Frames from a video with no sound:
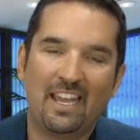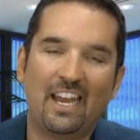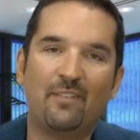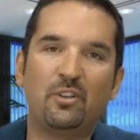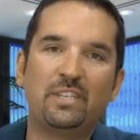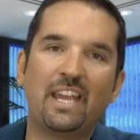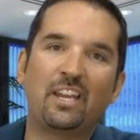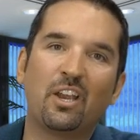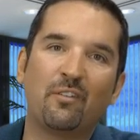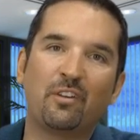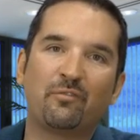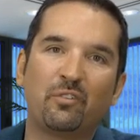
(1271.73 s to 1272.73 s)
And if you take
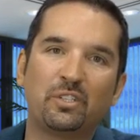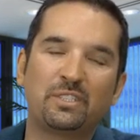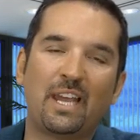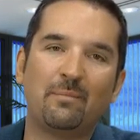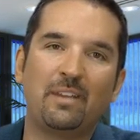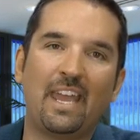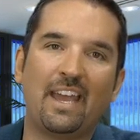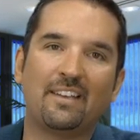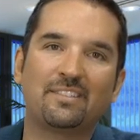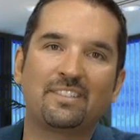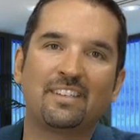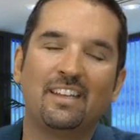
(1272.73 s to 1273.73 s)
care of your first-time
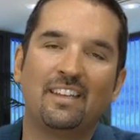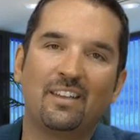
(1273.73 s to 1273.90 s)
guest,